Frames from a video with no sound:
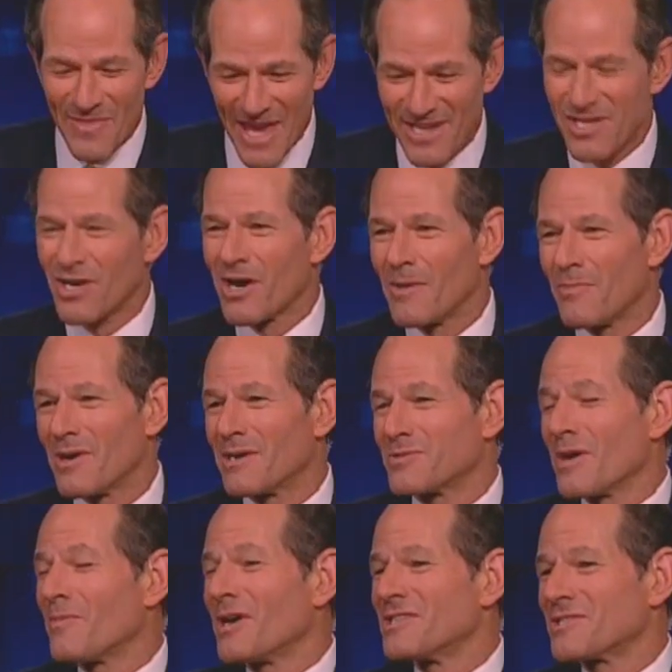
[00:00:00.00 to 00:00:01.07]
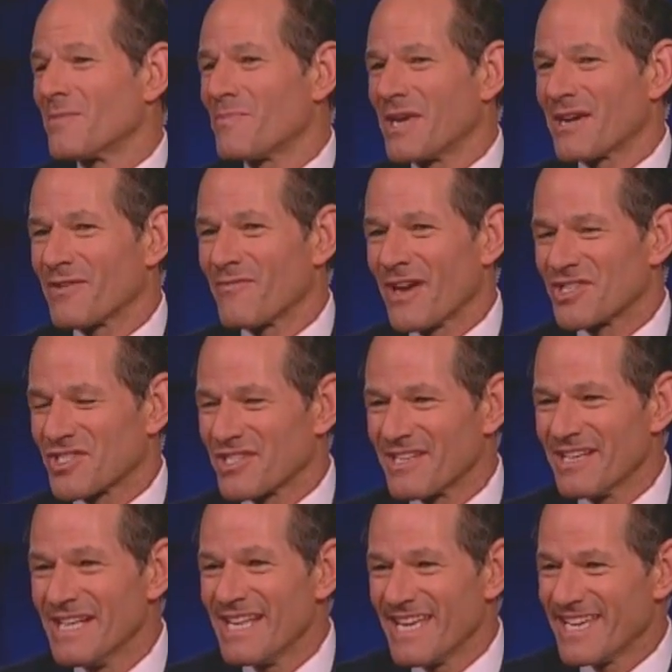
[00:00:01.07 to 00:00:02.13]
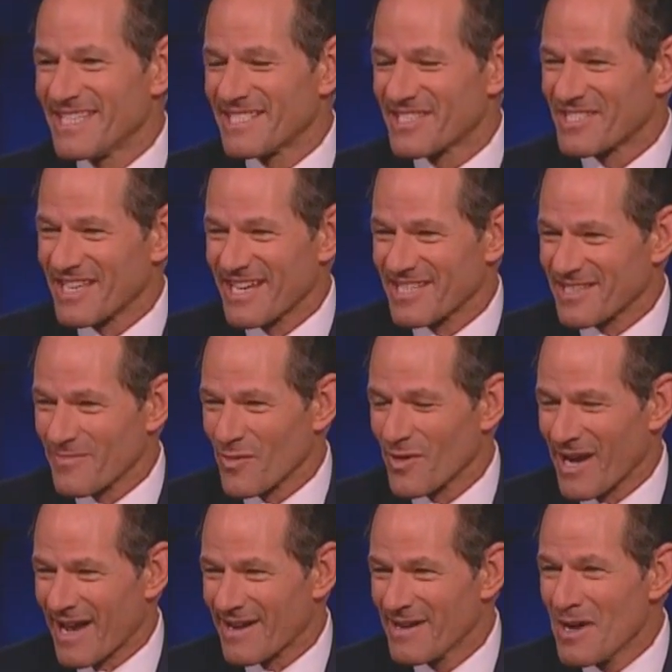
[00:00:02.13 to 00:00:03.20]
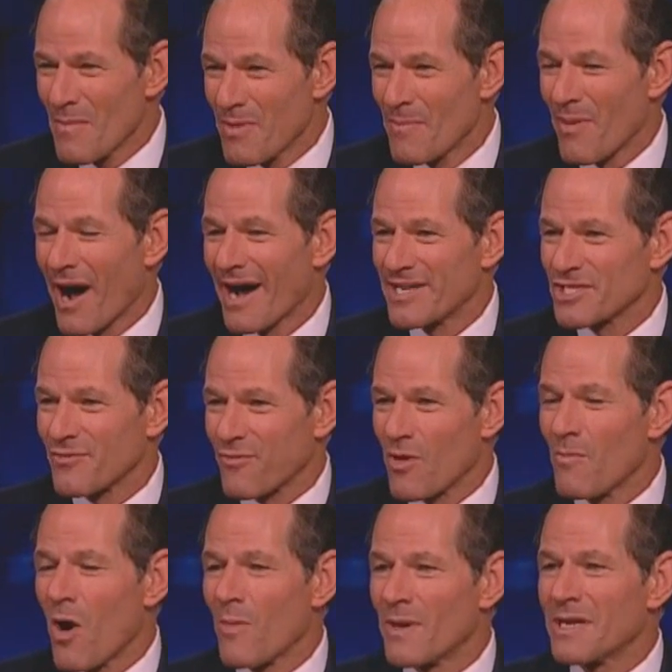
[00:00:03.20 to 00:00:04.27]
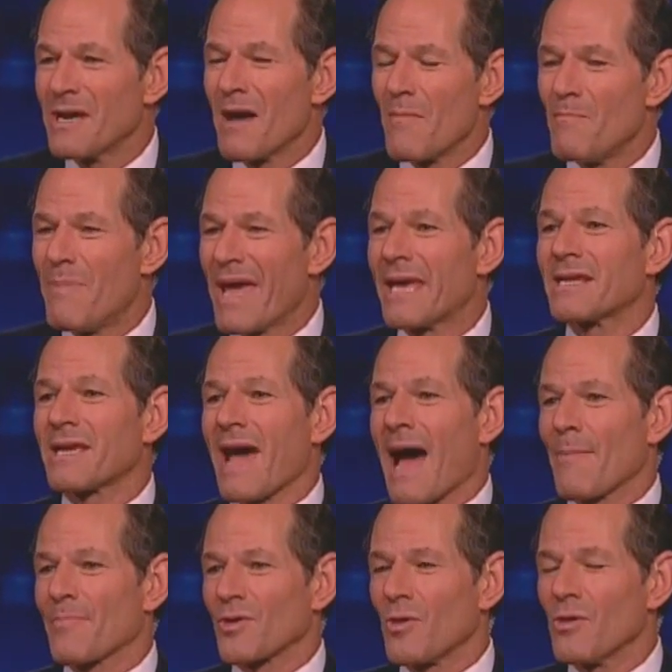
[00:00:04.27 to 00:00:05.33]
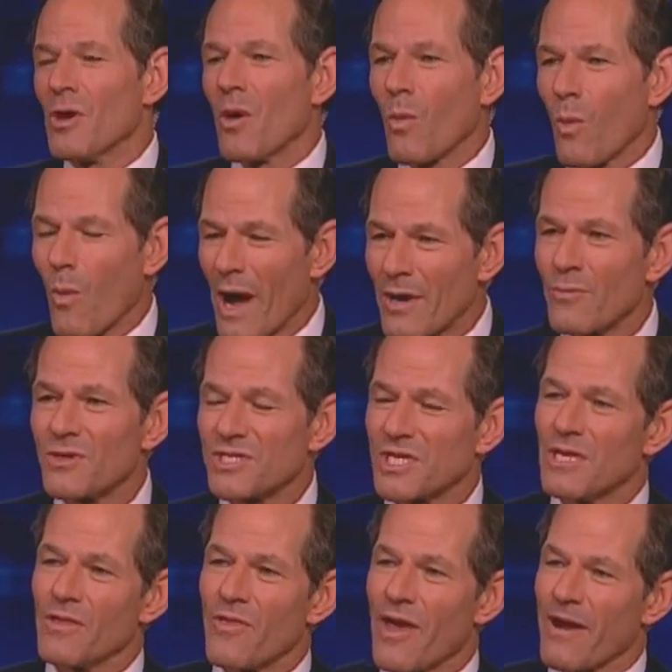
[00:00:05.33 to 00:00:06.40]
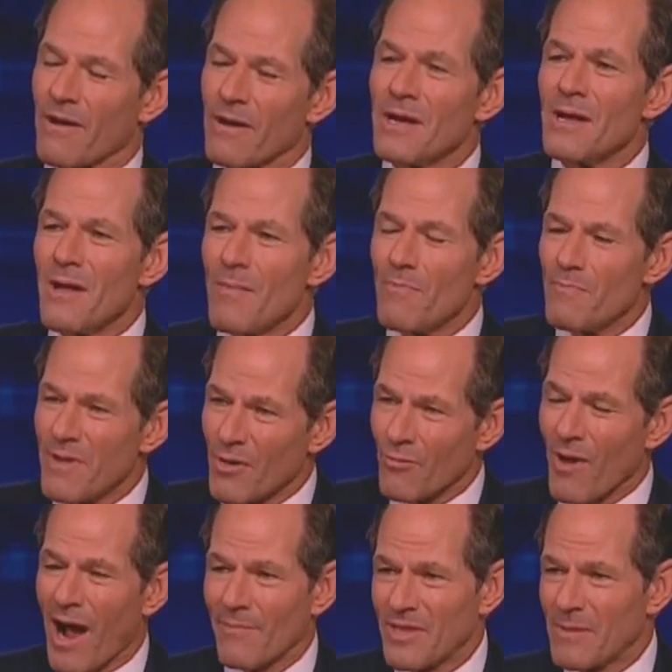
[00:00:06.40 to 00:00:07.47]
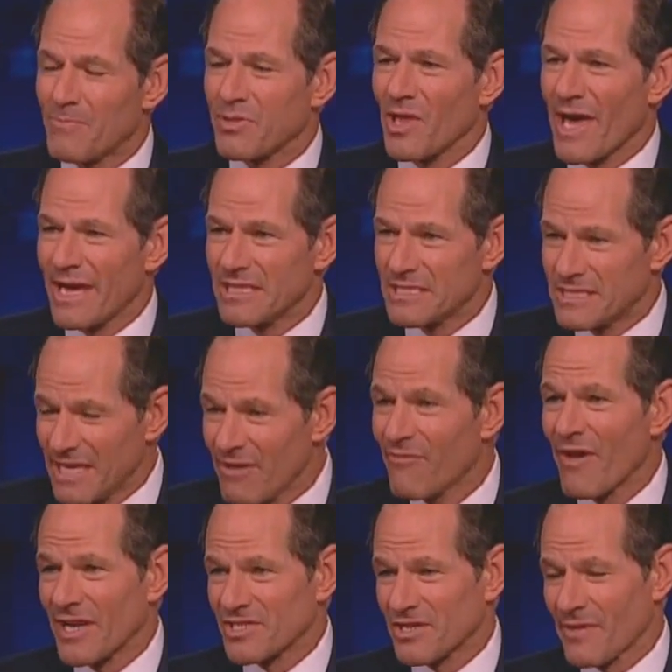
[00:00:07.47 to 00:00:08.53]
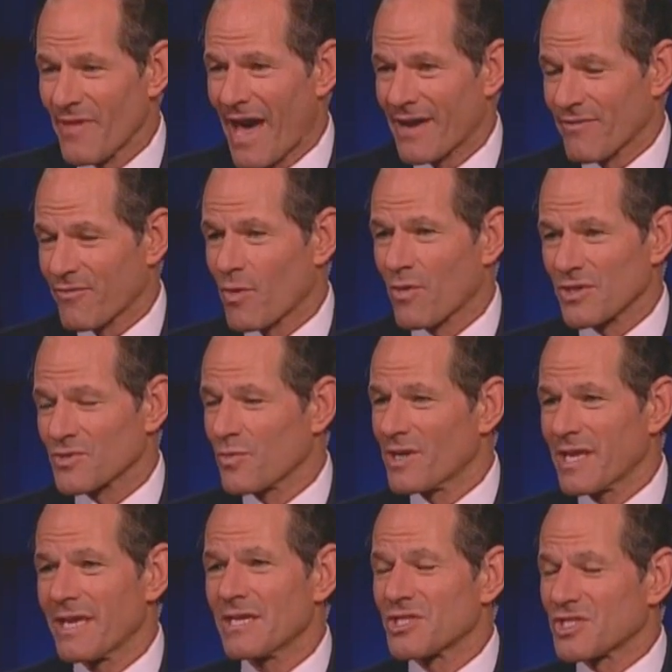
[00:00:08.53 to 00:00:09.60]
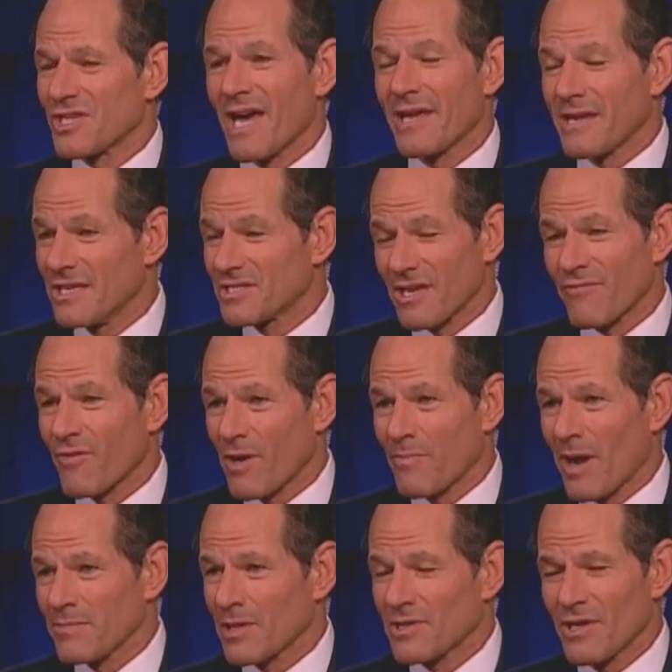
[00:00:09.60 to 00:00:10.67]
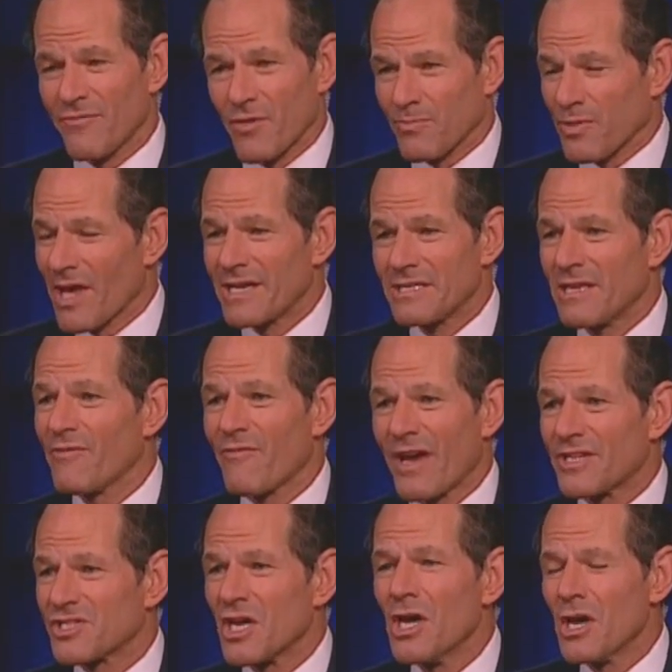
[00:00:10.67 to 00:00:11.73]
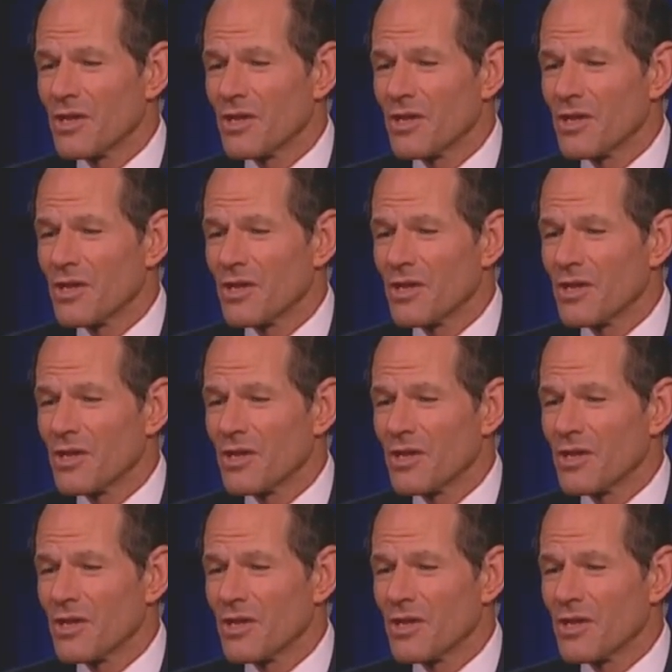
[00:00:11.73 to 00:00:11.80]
NAACP convention is something we got to put behind us for a moment. Bain Capital, when was he there? Mitt Romney playing defense on that. Of course, what he has said, he said very publicly, if you're playing defense,